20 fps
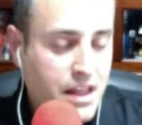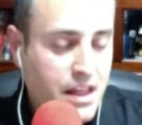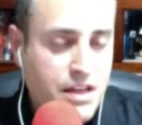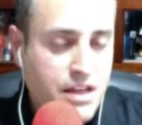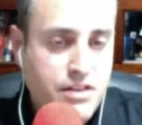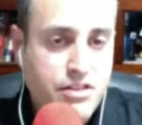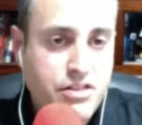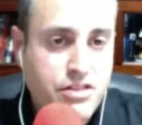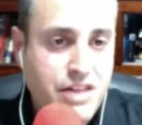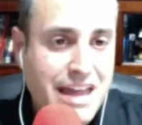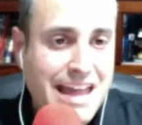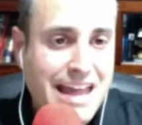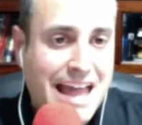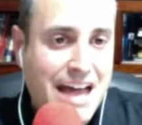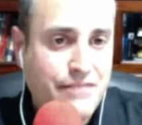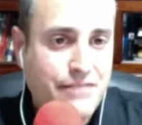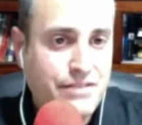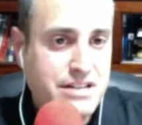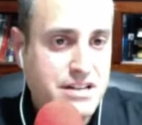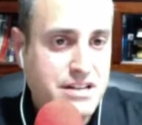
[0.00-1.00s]
they
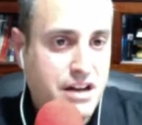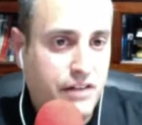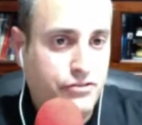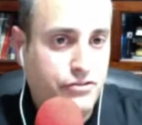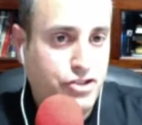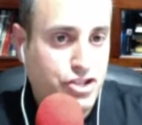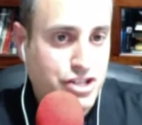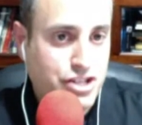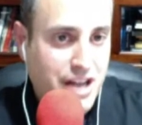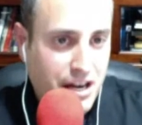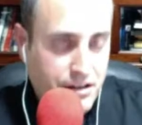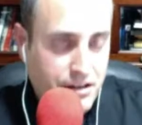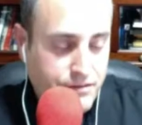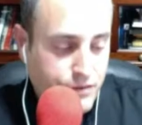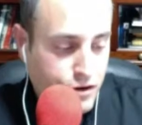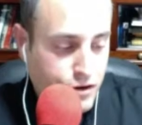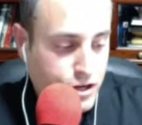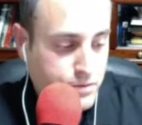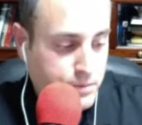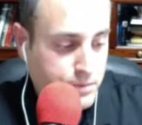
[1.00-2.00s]
have enough genetic
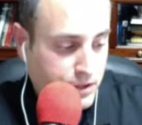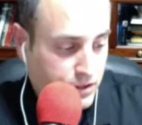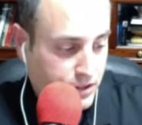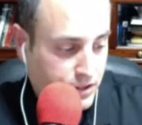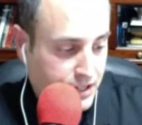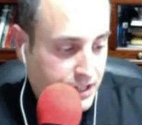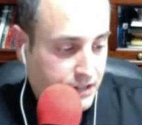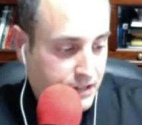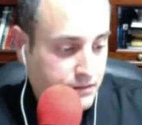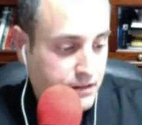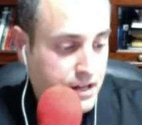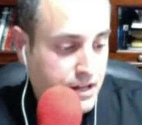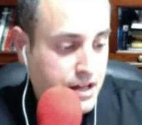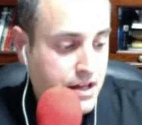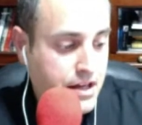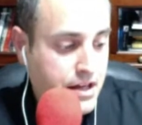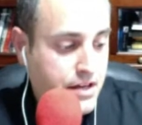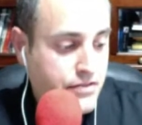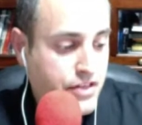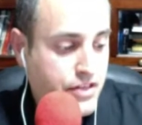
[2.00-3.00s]
variability
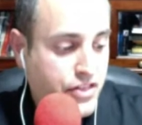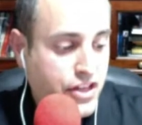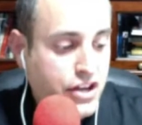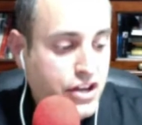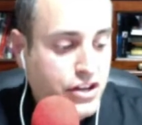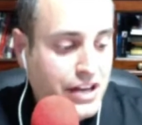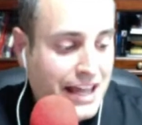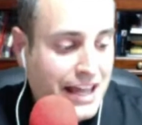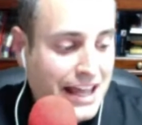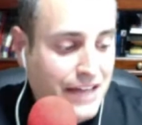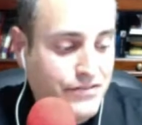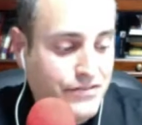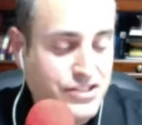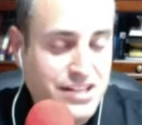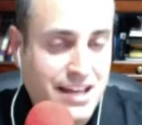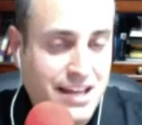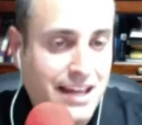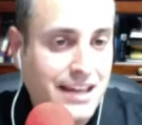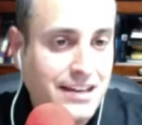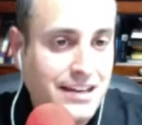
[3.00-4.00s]
that they could have
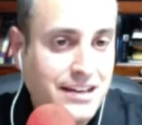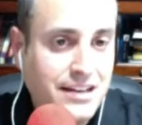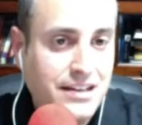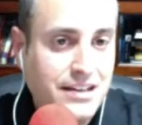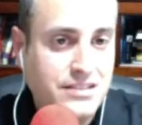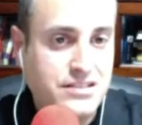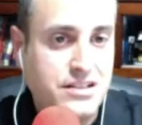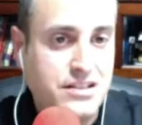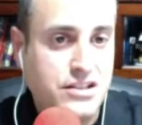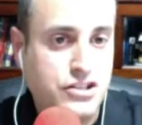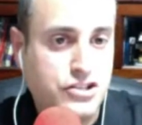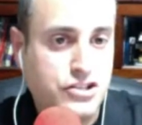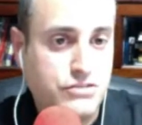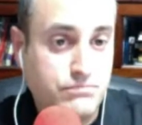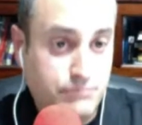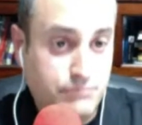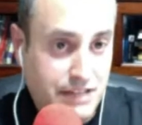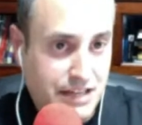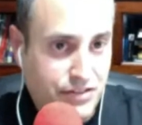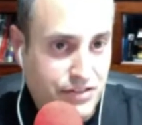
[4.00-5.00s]
10 to the
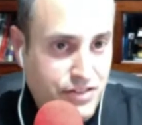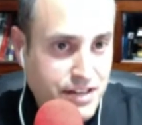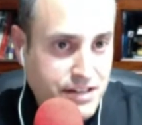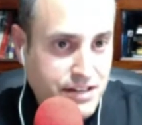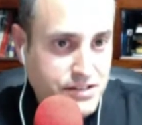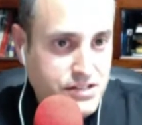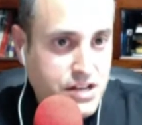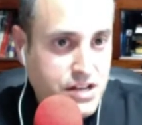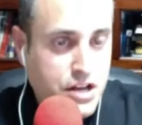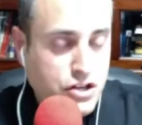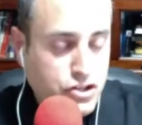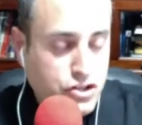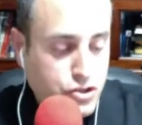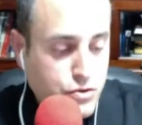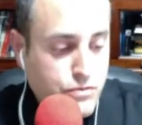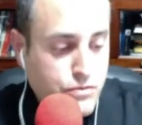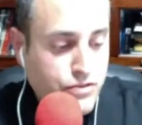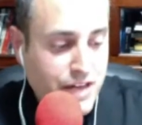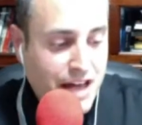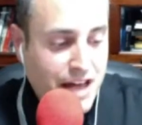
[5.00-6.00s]
get this
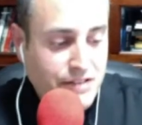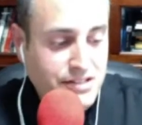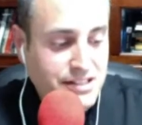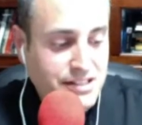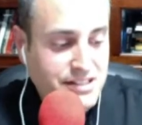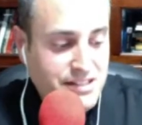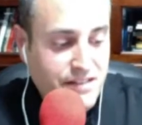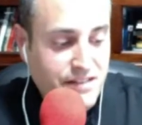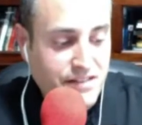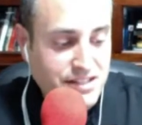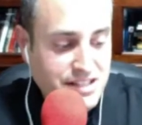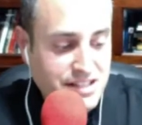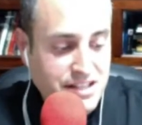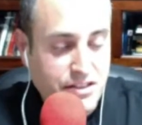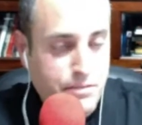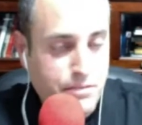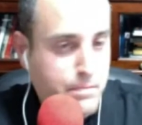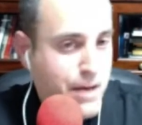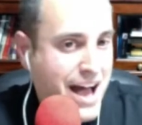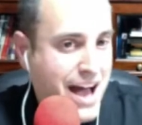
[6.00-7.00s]

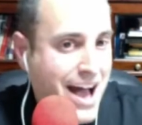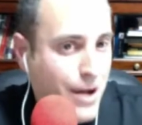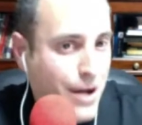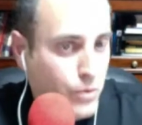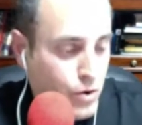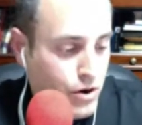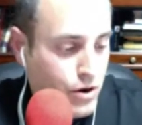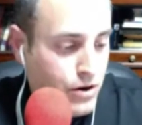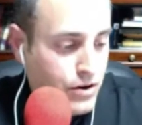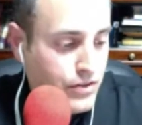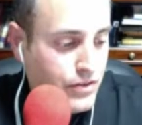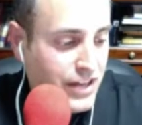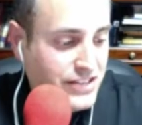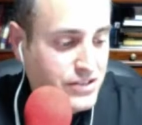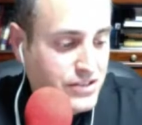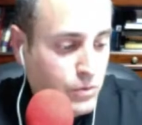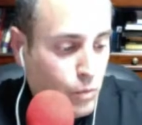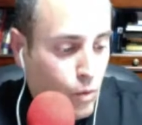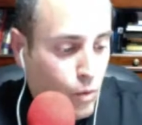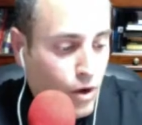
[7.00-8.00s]
2017th power. That's
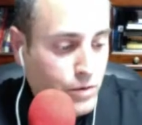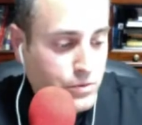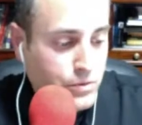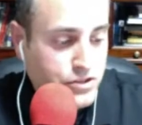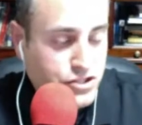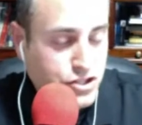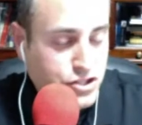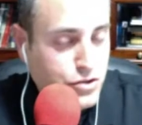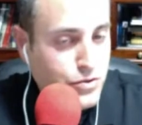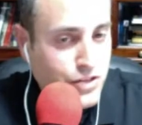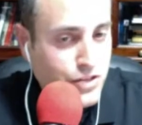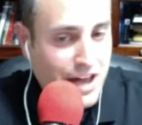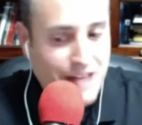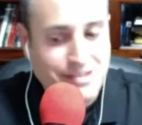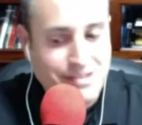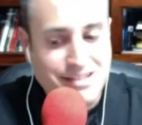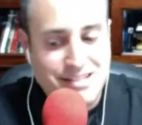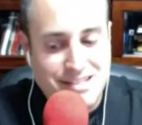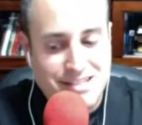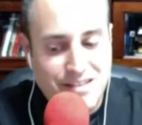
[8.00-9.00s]
a one with
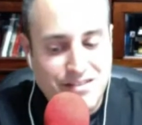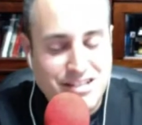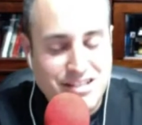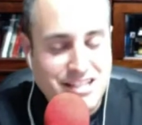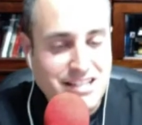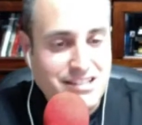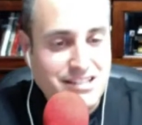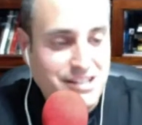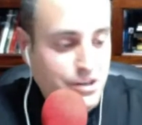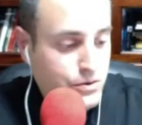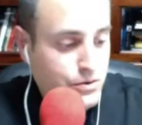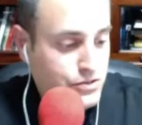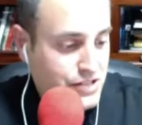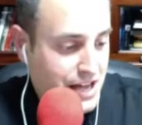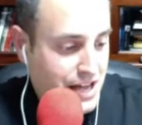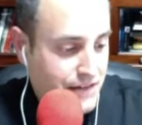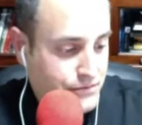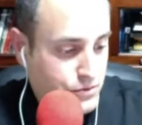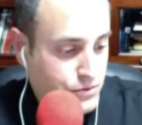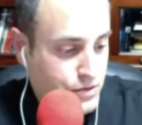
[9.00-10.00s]
2017 zeros
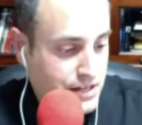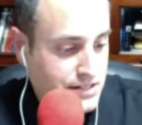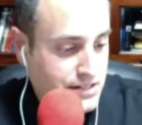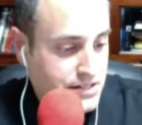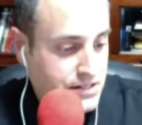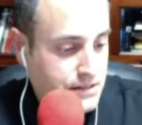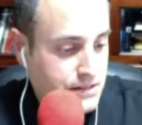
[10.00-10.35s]
after it.